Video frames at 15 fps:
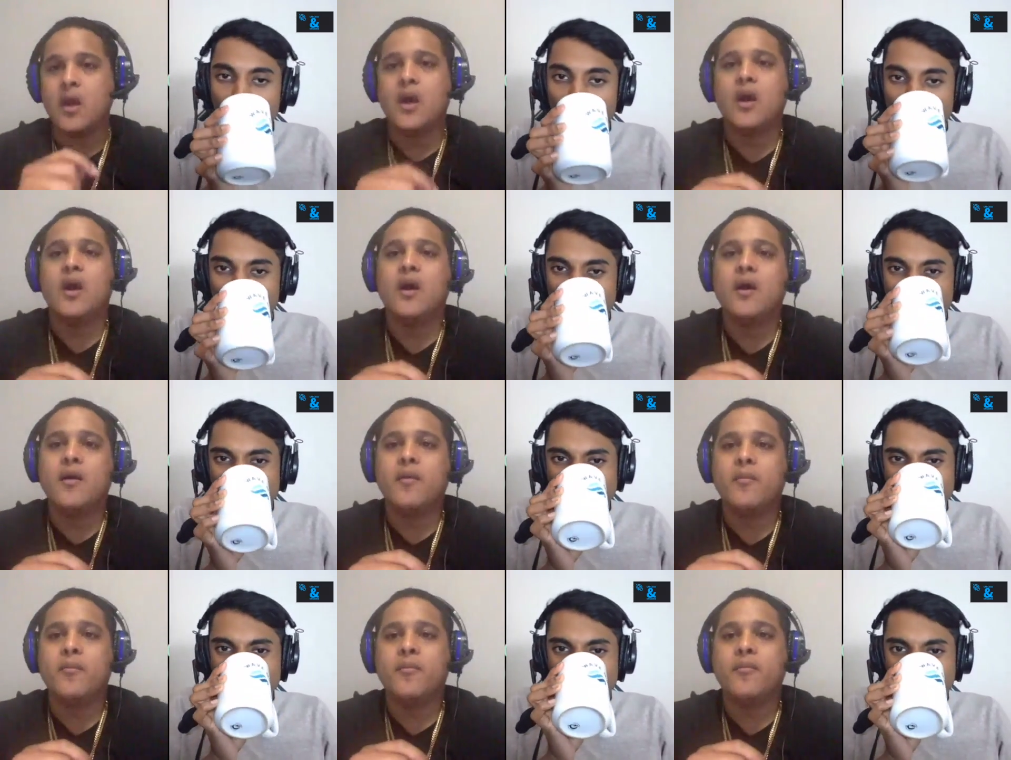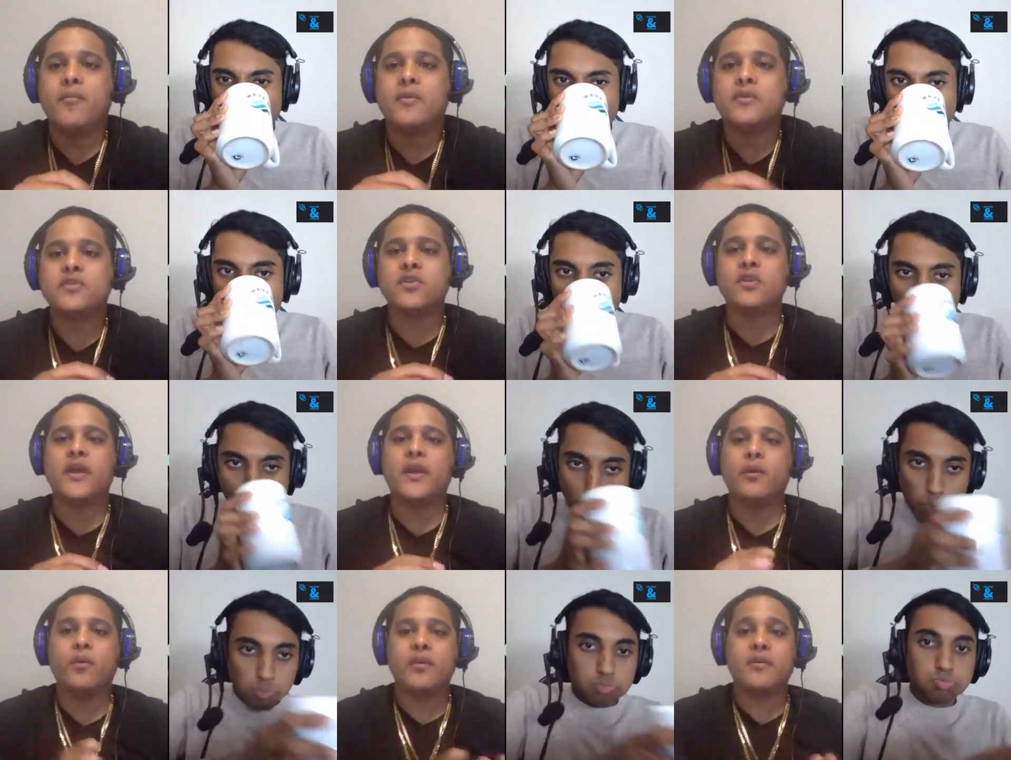Speaker 1: So
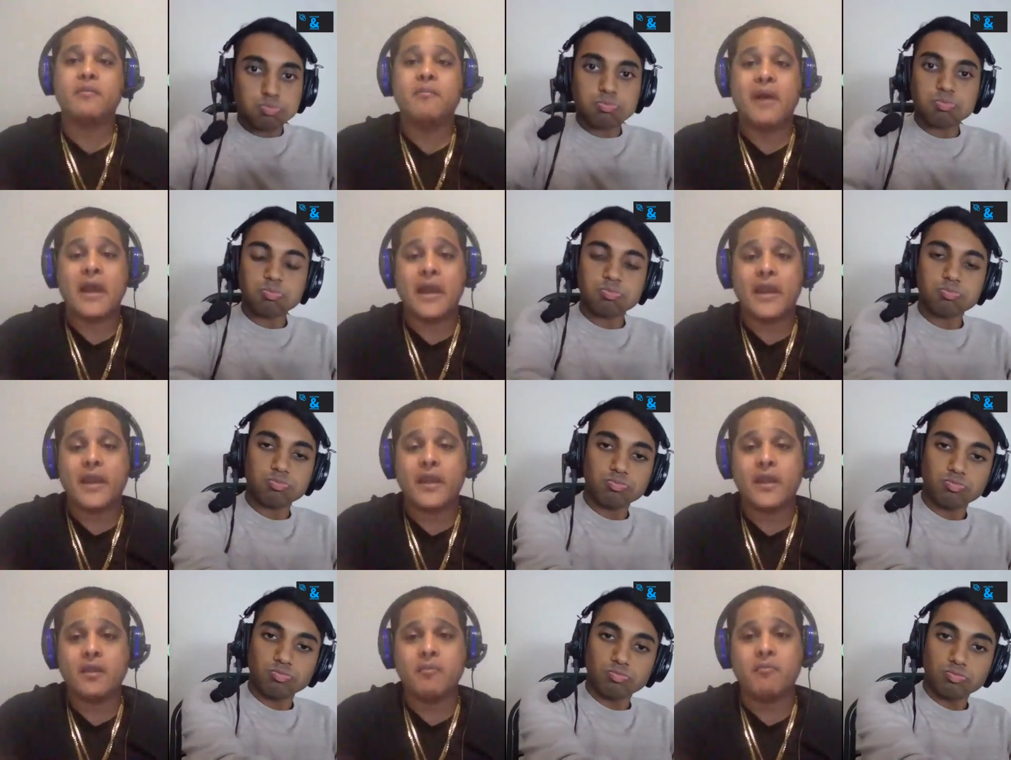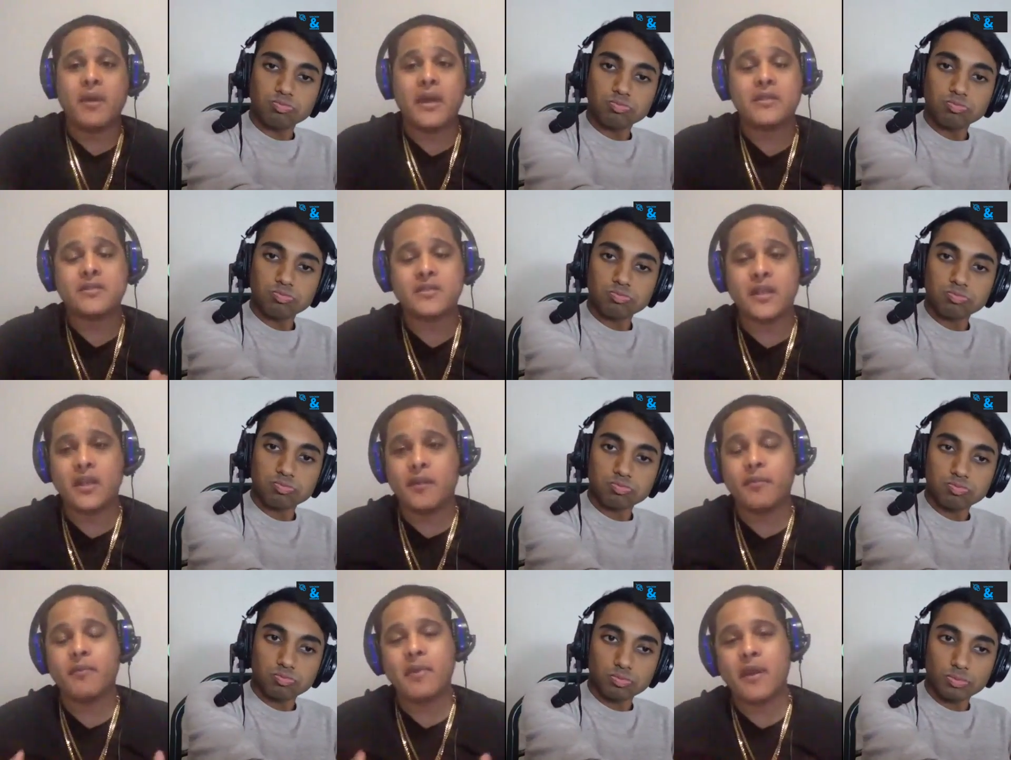like with my
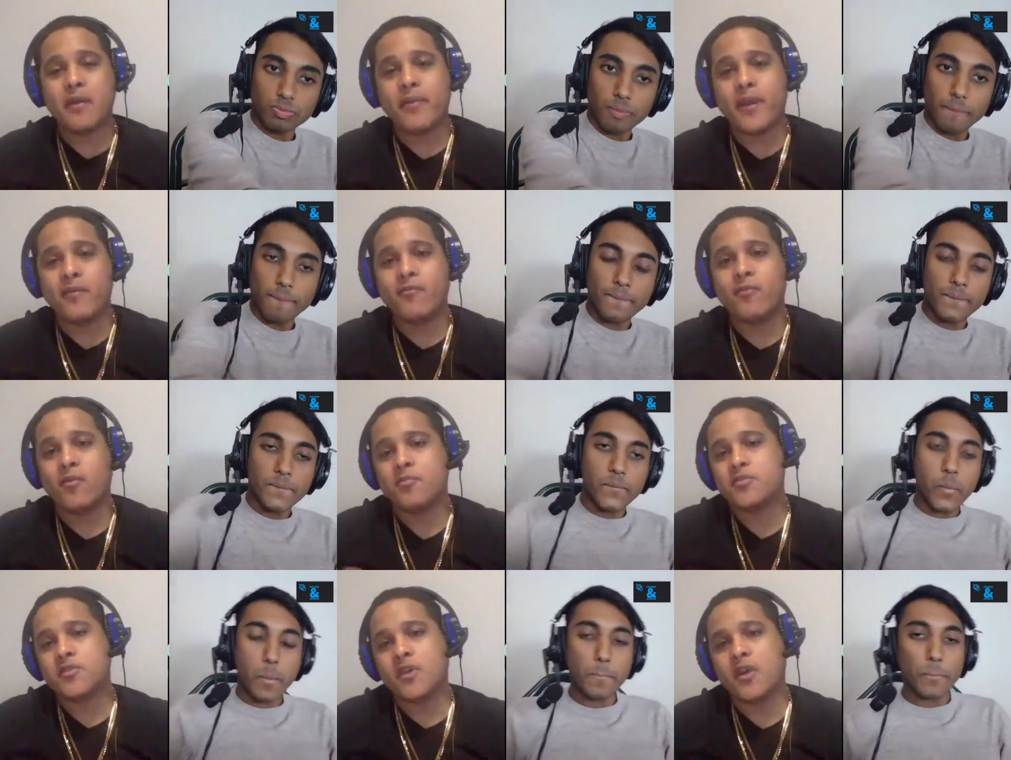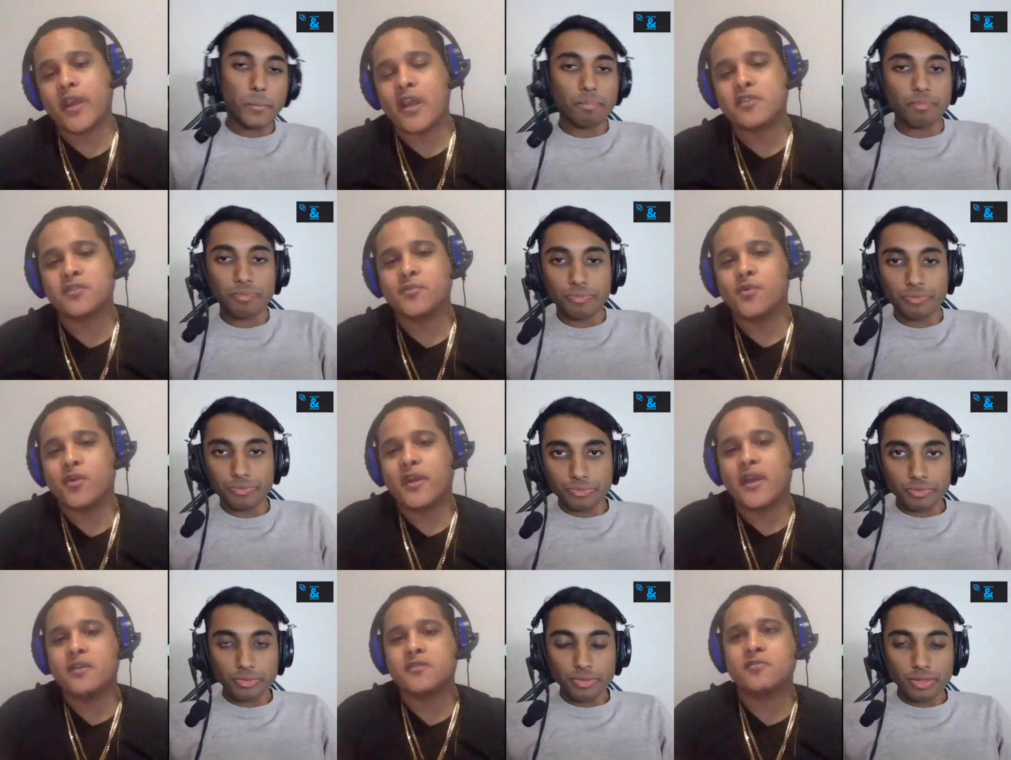setup and my platform, Sarcasm
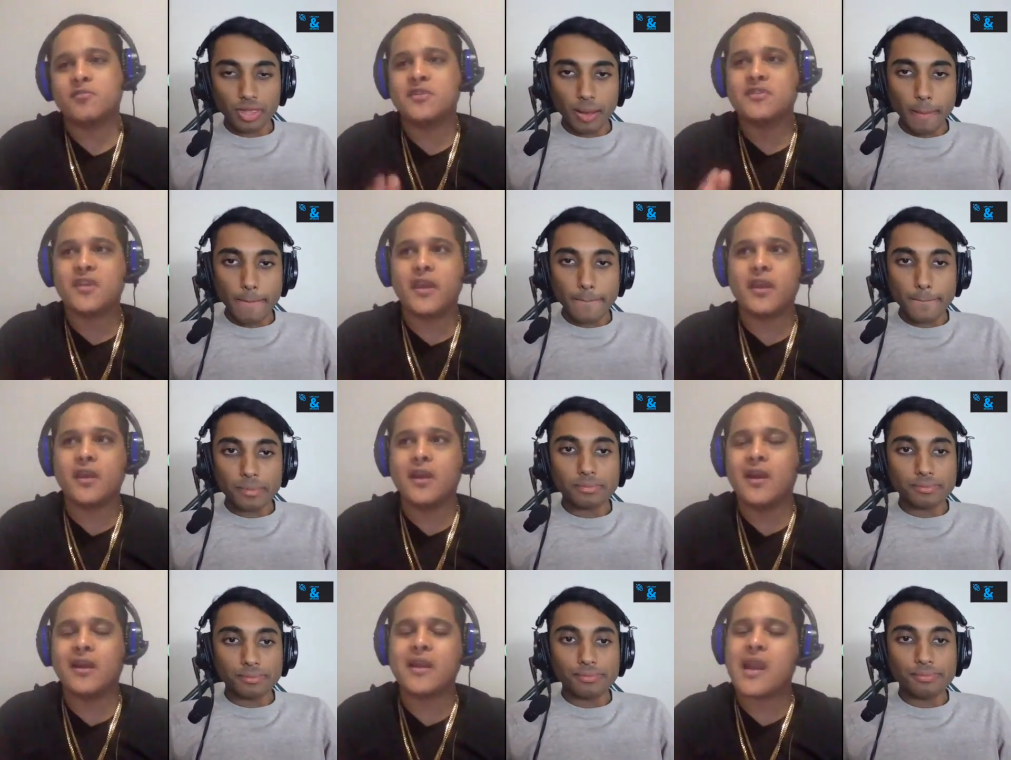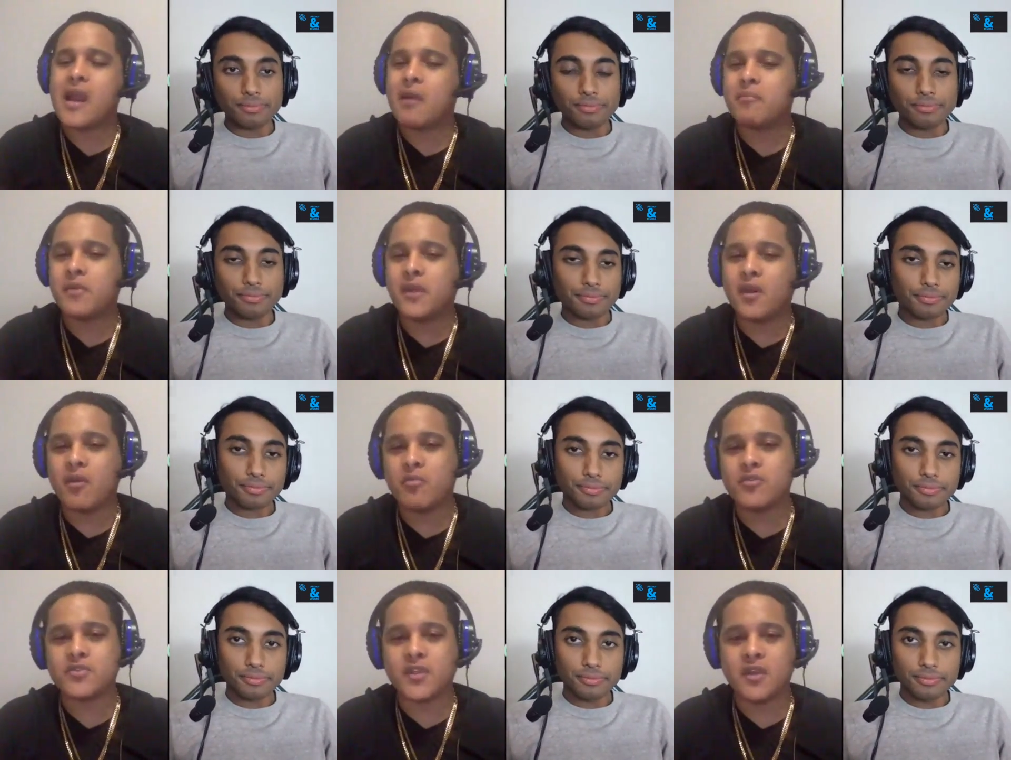Orgasm, it's like a comedy,
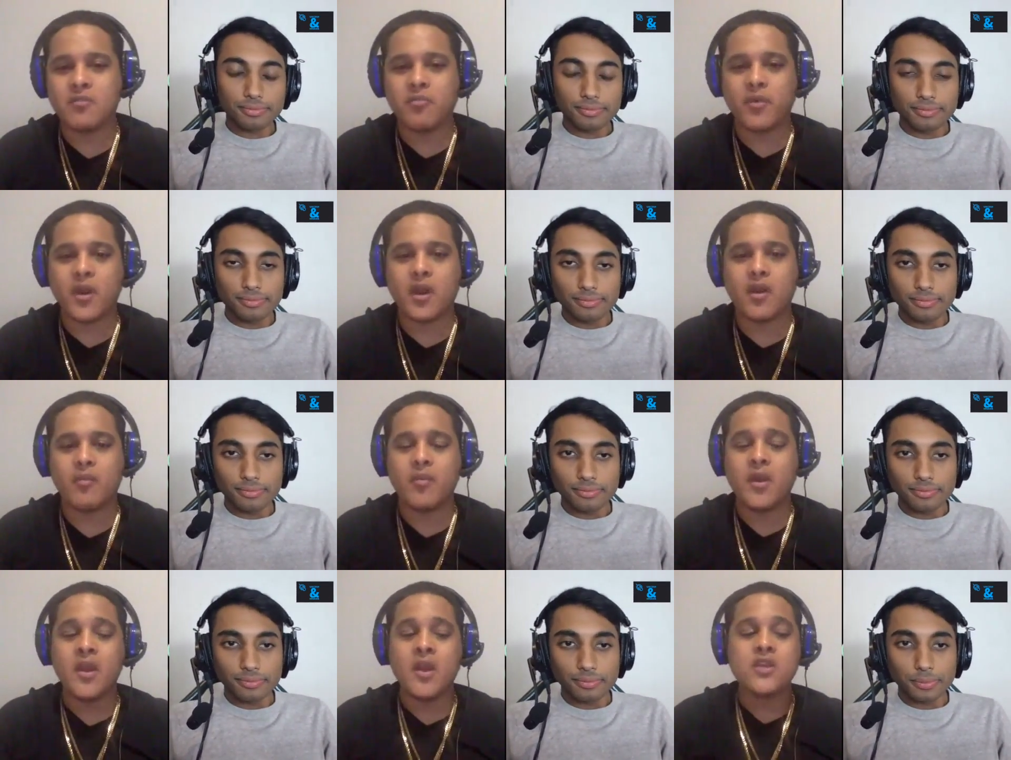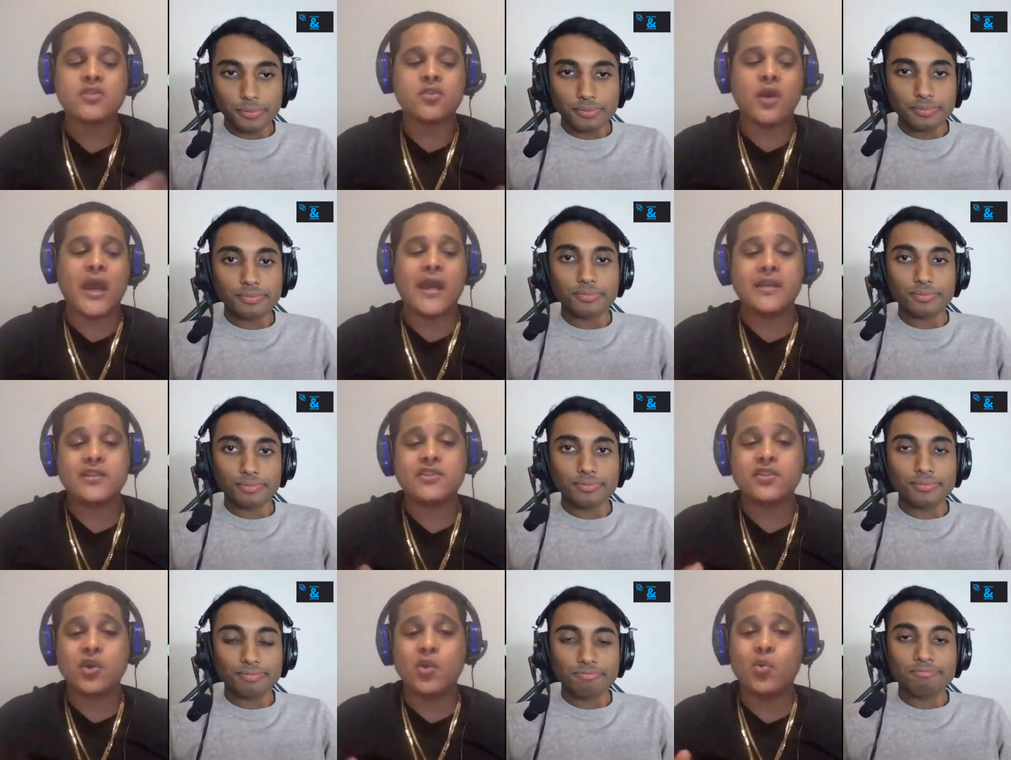almost improv. So I
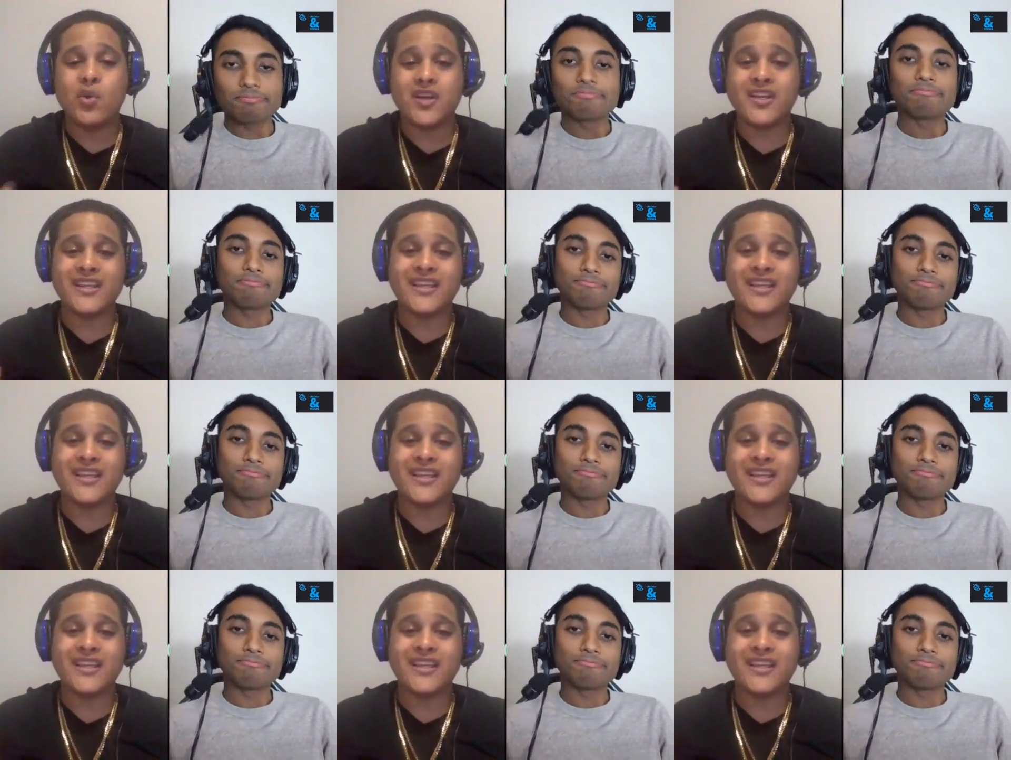just don't want